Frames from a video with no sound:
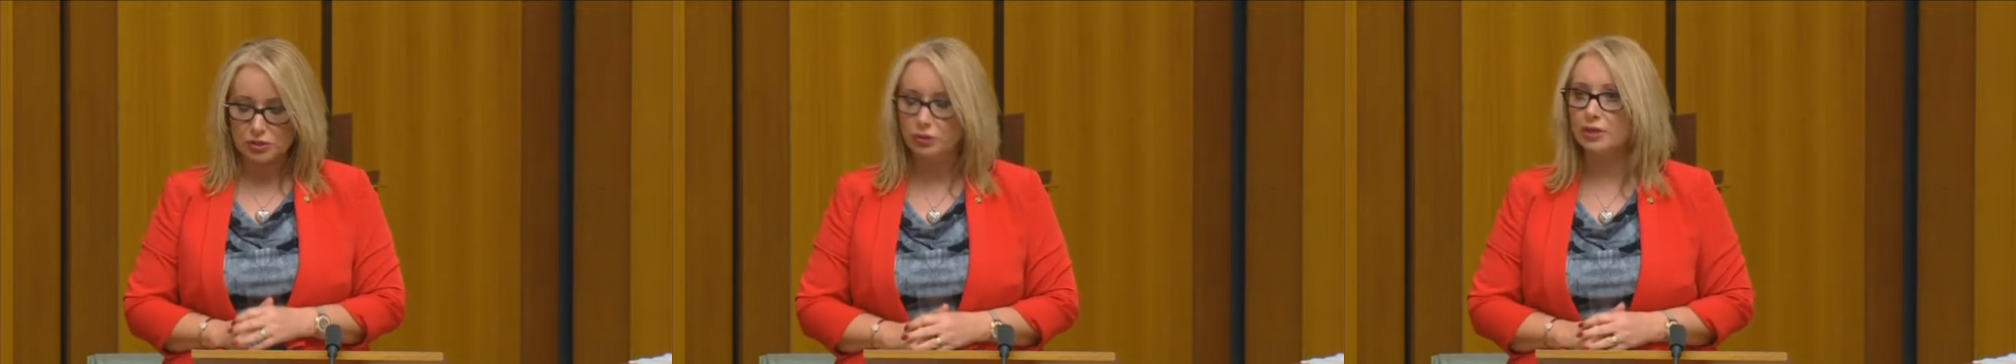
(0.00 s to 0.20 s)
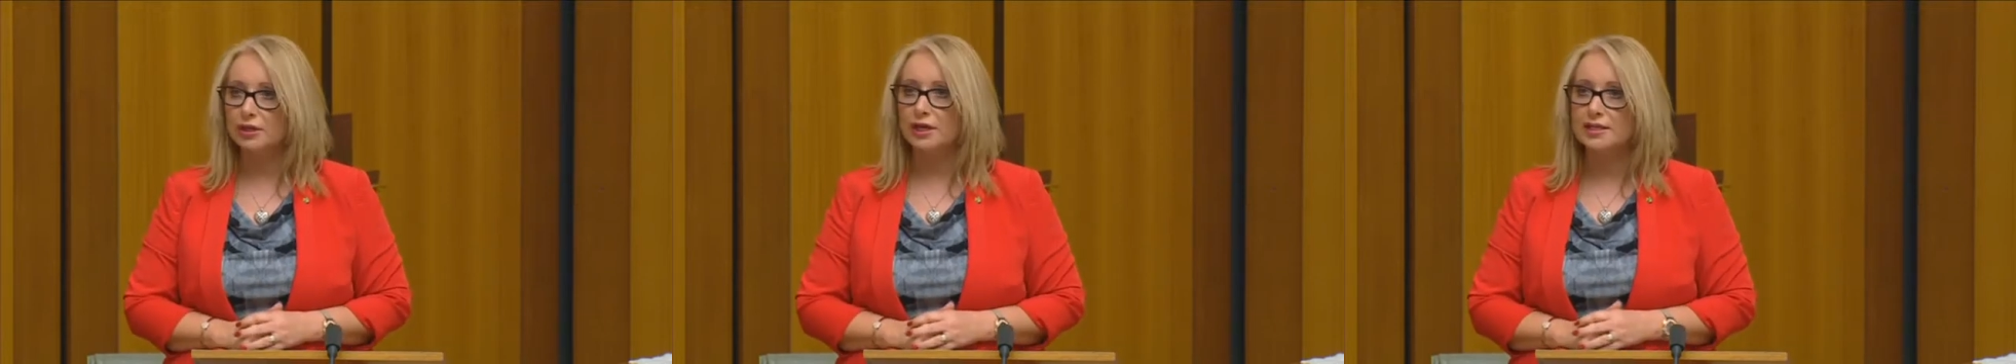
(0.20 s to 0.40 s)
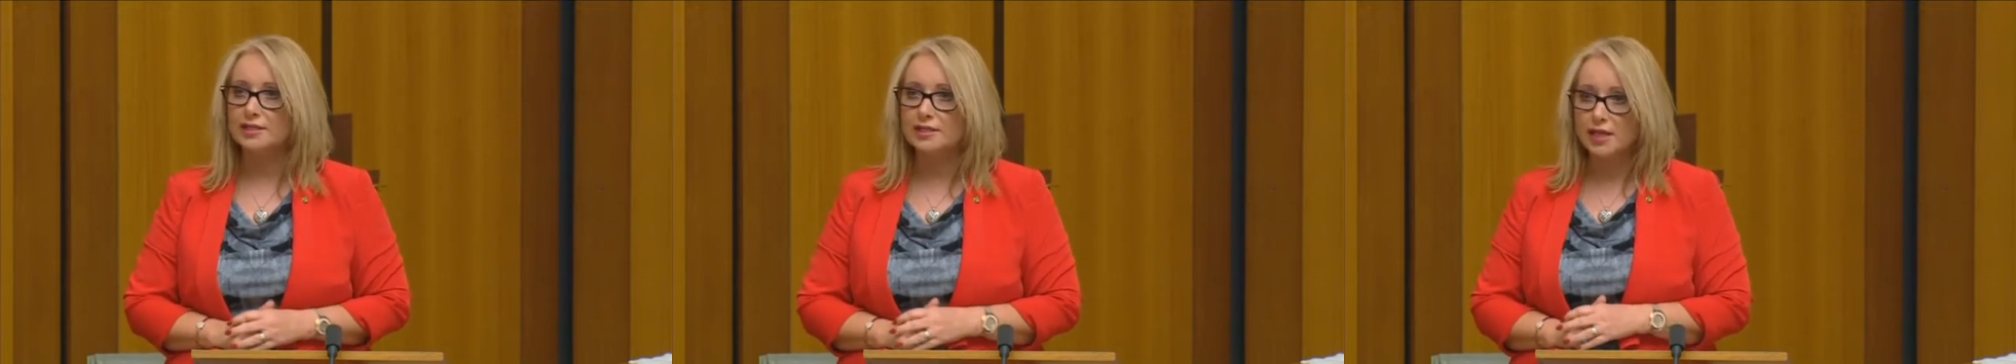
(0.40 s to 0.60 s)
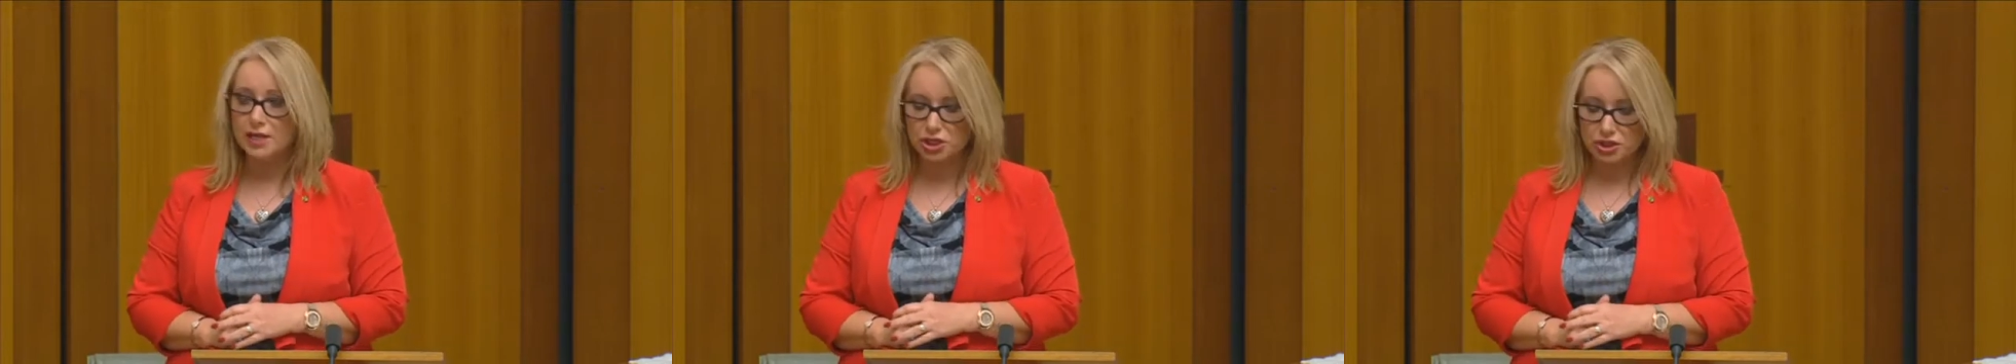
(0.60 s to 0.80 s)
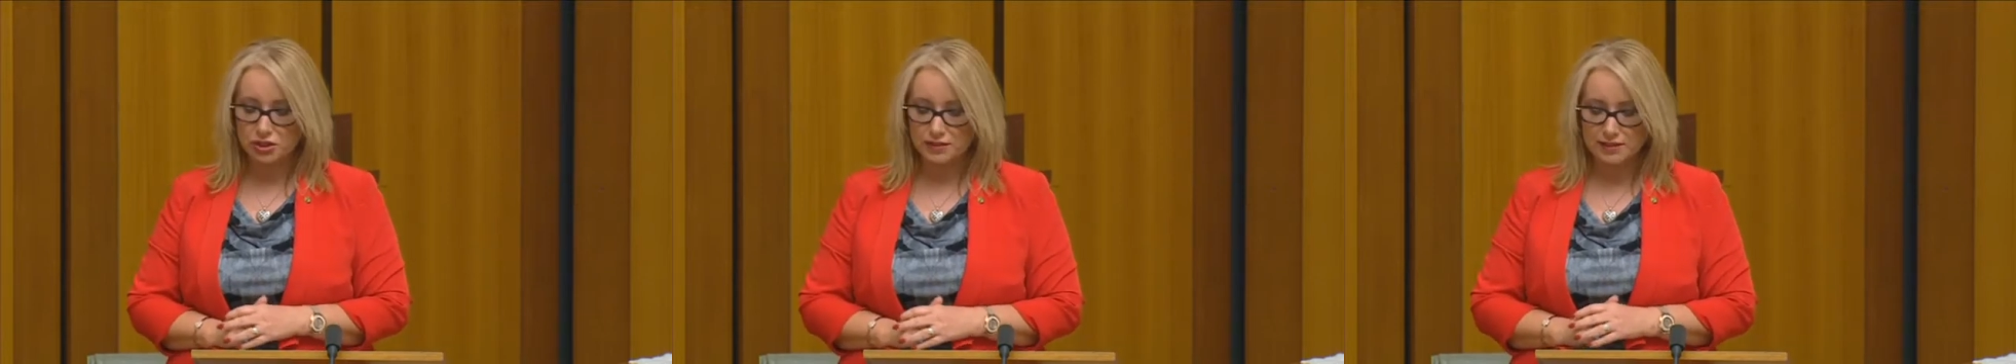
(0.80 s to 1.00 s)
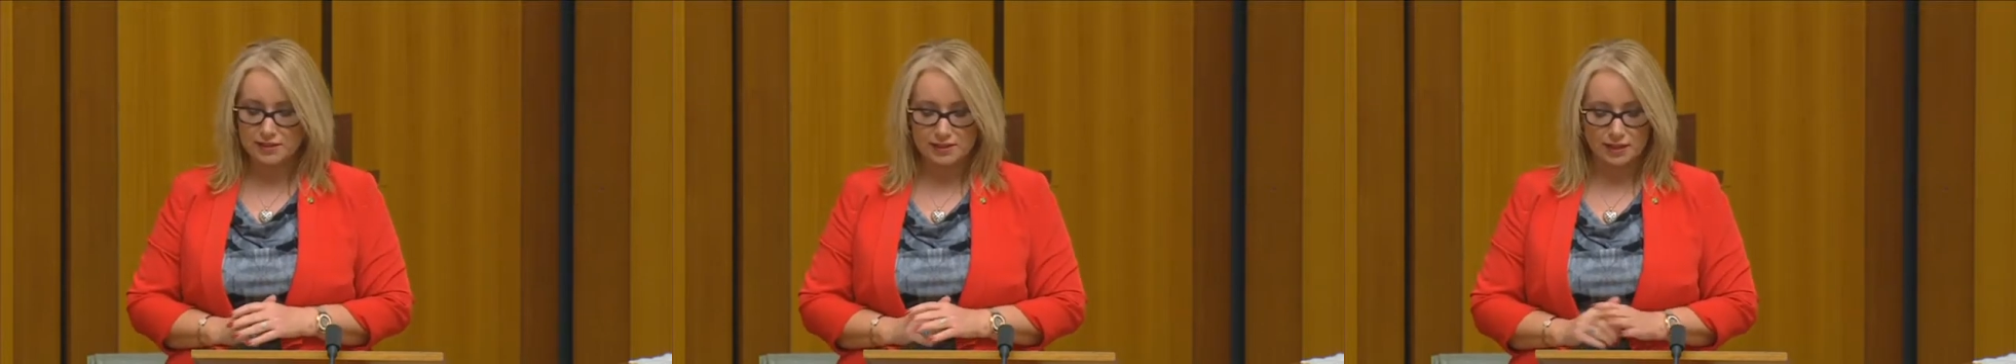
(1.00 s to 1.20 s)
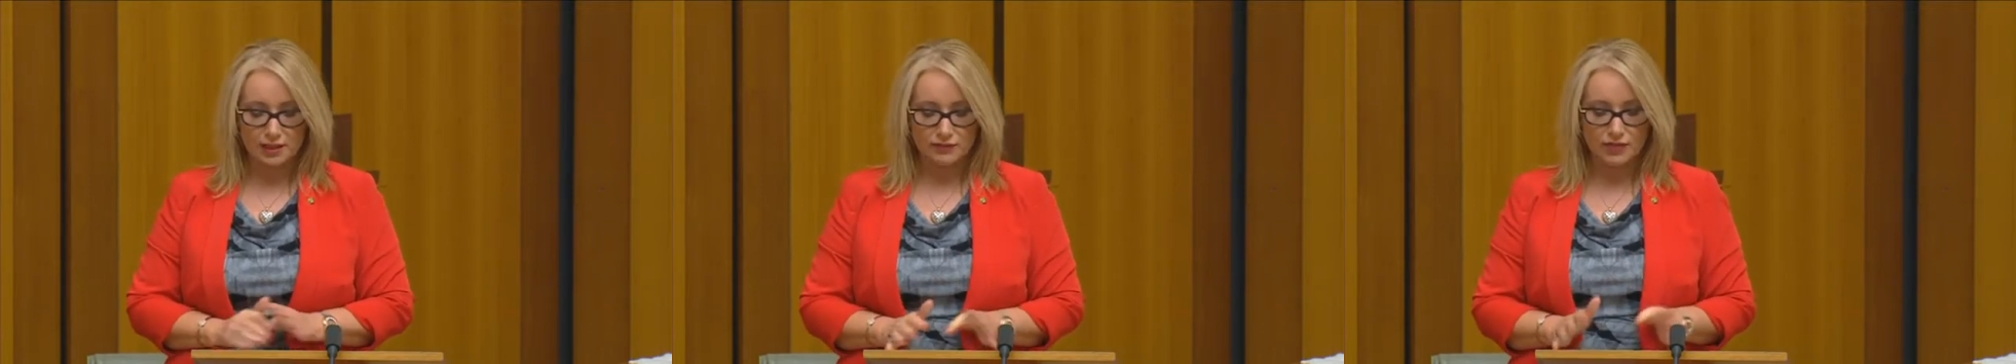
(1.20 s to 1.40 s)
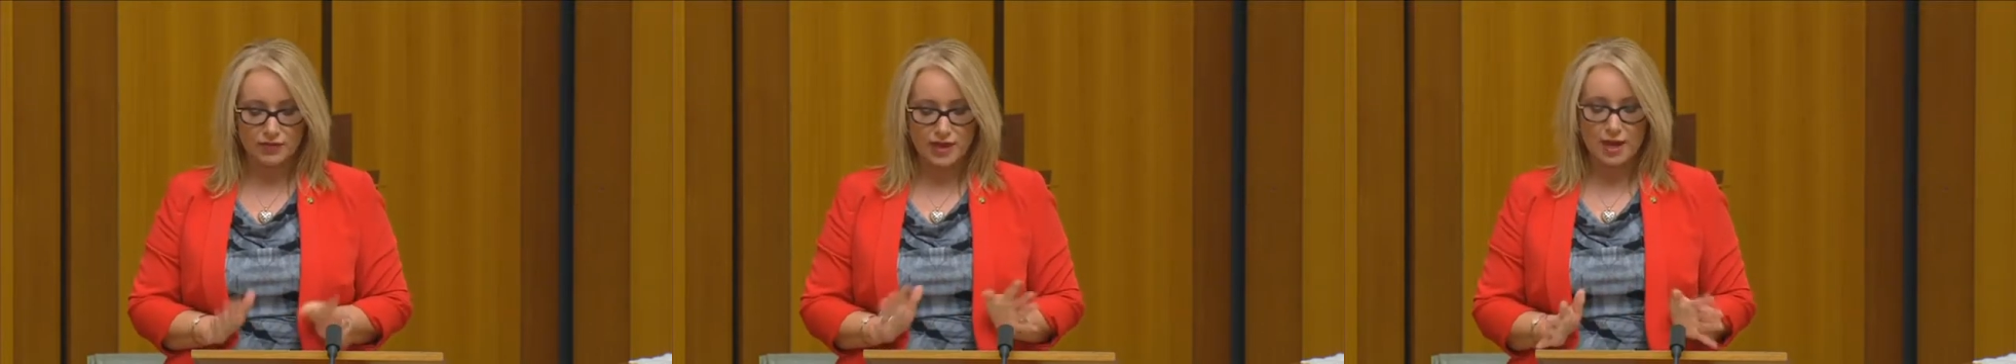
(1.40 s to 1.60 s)
organisations
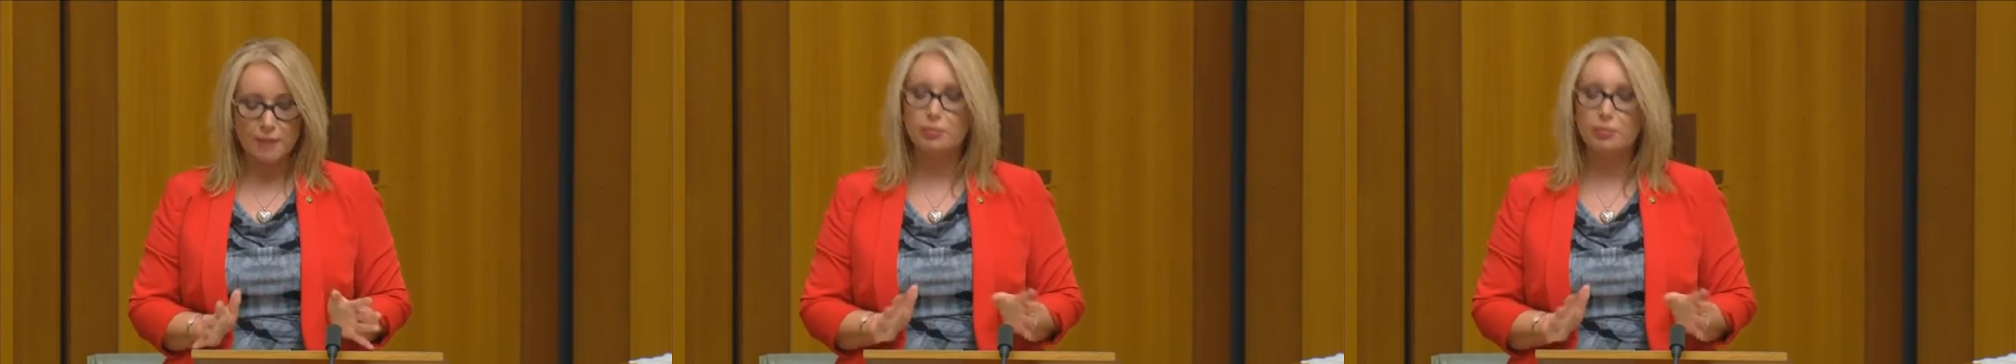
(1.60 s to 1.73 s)
deliver their